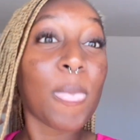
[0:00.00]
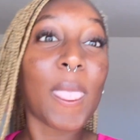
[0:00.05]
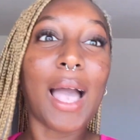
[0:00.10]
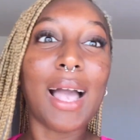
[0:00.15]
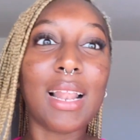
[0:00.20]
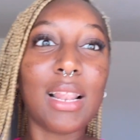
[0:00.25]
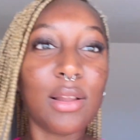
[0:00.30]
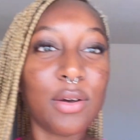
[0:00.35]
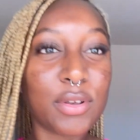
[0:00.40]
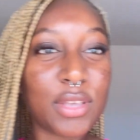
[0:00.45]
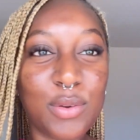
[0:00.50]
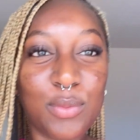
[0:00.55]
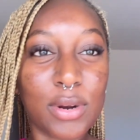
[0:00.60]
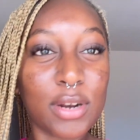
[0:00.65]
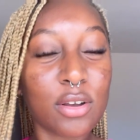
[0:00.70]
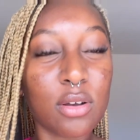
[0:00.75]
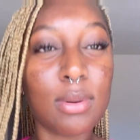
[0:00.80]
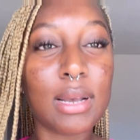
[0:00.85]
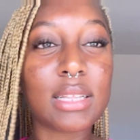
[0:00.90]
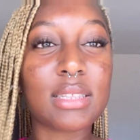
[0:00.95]
I low-key want
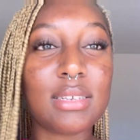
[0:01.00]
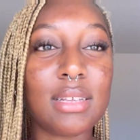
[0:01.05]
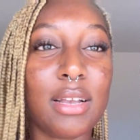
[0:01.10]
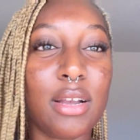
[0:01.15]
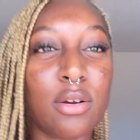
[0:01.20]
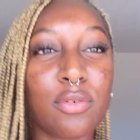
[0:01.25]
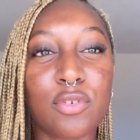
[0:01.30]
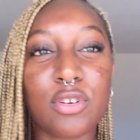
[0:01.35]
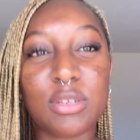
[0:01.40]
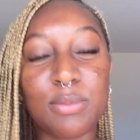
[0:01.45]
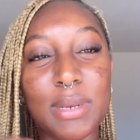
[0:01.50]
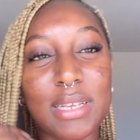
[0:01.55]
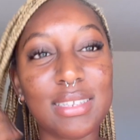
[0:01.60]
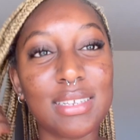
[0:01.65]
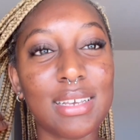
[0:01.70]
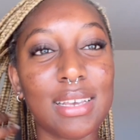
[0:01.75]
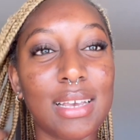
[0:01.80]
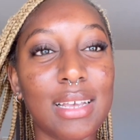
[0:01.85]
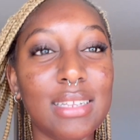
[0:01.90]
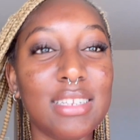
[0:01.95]
to go back to the Air Force Base
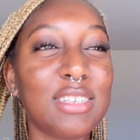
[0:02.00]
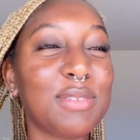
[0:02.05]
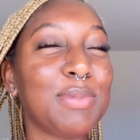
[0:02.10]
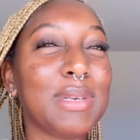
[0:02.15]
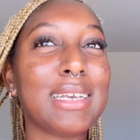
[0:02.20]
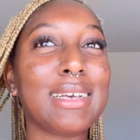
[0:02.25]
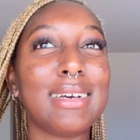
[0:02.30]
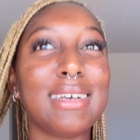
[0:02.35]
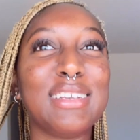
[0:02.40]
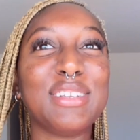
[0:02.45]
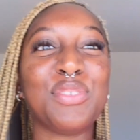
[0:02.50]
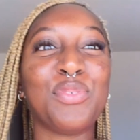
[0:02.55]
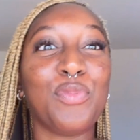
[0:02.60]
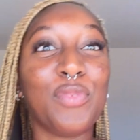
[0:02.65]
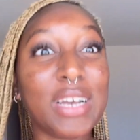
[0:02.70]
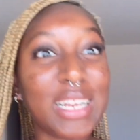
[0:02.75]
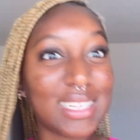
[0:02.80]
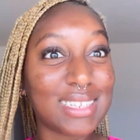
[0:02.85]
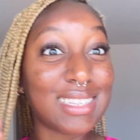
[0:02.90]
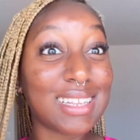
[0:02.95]
again just because
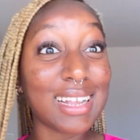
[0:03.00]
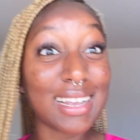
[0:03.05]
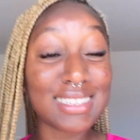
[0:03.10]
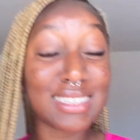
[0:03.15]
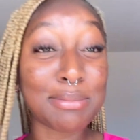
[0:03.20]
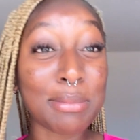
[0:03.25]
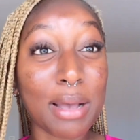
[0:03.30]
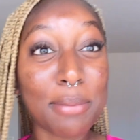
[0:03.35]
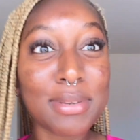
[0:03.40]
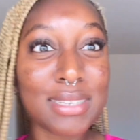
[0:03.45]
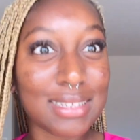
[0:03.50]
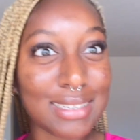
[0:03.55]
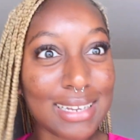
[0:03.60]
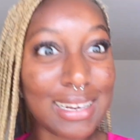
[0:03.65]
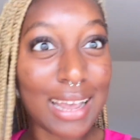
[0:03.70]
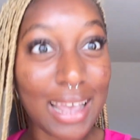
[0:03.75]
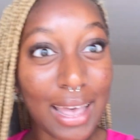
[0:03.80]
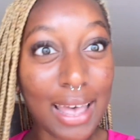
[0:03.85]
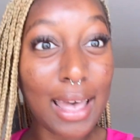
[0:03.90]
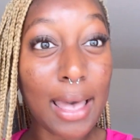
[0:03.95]
when is the next time I'm going to see
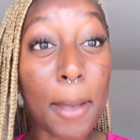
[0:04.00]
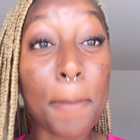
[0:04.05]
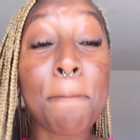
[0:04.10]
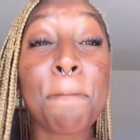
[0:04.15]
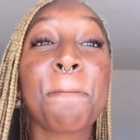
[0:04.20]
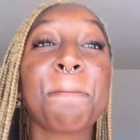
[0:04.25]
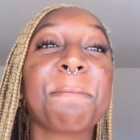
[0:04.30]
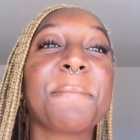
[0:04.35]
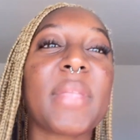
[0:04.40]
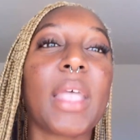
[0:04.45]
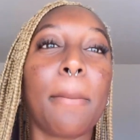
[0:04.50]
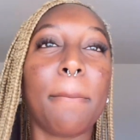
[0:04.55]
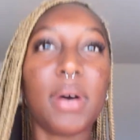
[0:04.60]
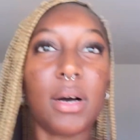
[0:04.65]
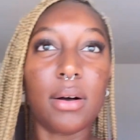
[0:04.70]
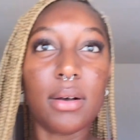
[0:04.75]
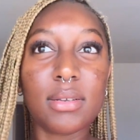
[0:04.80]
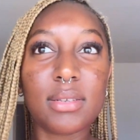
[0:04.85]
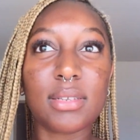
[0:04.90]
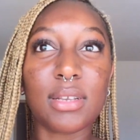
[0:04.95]
that? But
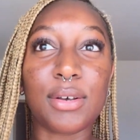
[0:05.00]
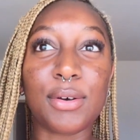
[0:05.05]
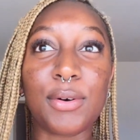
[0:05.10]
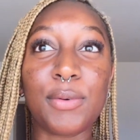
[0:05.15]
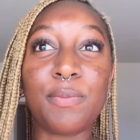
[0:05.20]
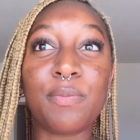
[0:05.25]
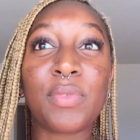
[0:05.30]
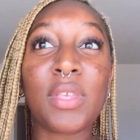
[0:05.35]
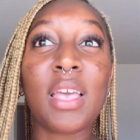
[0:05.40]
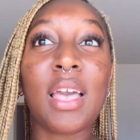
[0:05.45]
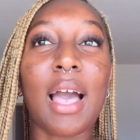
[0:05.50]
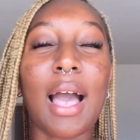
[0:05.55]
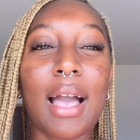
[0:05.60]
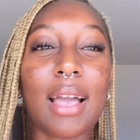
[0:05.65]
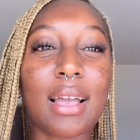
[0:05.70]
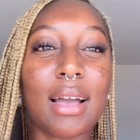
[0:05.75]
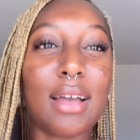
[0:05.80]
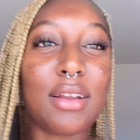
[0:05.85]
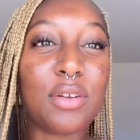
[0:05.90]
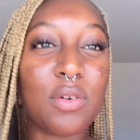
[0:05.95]
also, I
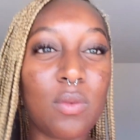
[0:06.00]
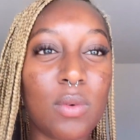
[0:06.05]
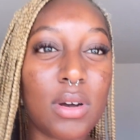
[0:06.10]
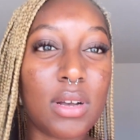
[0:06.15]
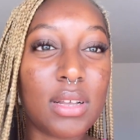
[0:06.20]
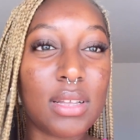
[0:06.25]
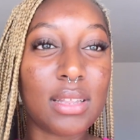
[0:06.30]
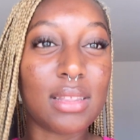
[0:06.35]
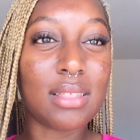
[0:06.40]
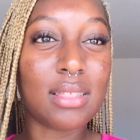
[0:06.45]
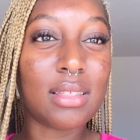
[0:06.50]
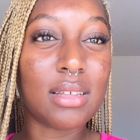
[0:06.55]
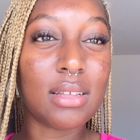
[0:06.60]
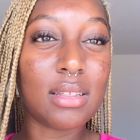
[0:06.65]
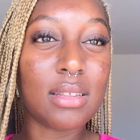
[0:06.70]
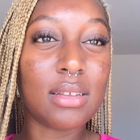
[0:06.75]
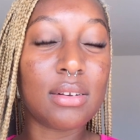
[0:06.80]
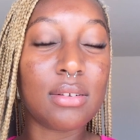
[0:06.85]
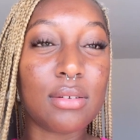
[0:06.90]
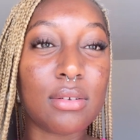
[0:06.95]
kind of want the
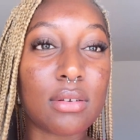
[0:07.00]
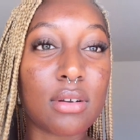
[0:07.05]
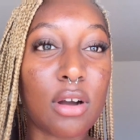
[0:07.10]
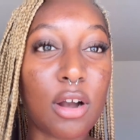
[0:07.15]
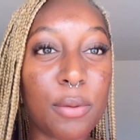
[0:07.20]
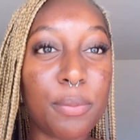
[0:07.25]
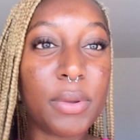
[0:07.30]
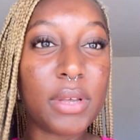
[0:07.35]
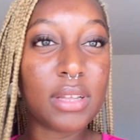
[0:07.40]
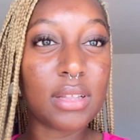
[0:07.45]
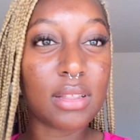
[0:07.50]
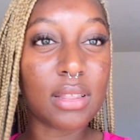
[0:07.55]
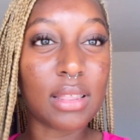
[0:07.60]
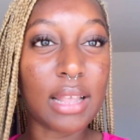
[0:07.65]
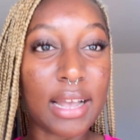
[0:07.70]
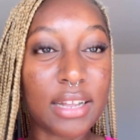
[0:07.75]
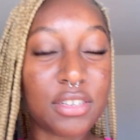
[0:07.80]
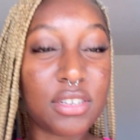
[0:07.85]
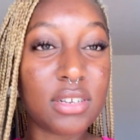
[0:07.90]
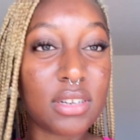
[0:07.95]
little carpet
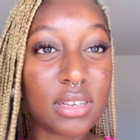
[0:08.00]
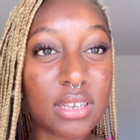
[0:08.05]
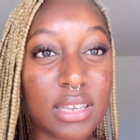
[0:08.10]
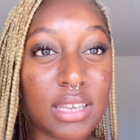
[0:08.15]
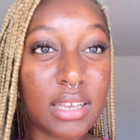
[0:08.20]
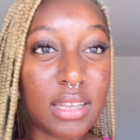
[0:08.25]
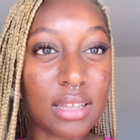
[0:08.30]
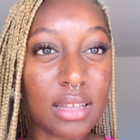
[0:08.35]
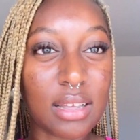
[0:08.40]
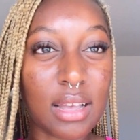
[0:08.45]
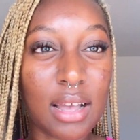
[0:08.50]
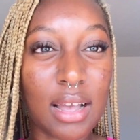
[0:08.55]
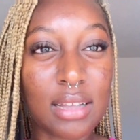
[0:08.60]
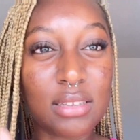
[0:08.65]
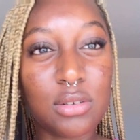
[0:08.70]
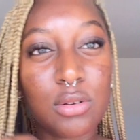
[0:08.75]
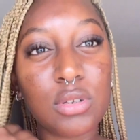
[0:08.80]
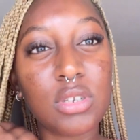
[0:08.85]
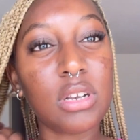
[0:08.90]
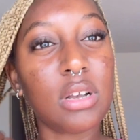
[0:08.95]
latch hook kit I
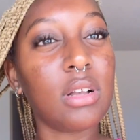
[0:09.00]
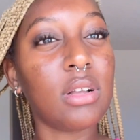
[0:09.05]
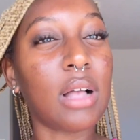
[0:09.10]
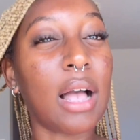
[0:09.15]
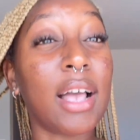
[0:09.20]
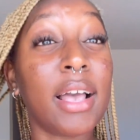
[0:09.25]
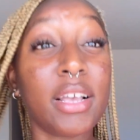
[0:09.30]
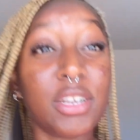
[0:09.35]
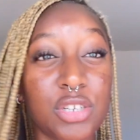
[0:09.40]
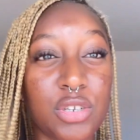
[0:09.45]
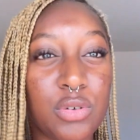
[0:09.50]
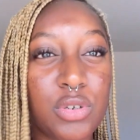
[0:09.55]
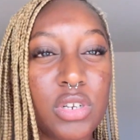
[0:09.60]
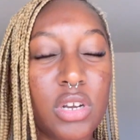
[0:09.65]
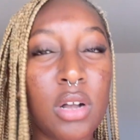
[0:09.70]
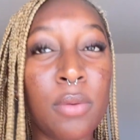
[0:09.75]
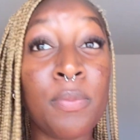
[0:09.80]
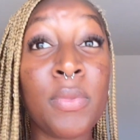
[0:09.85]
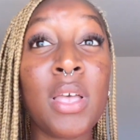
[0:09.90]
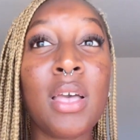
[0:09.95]
told y'all, I had showed
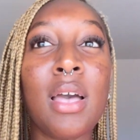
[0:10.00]
y'all.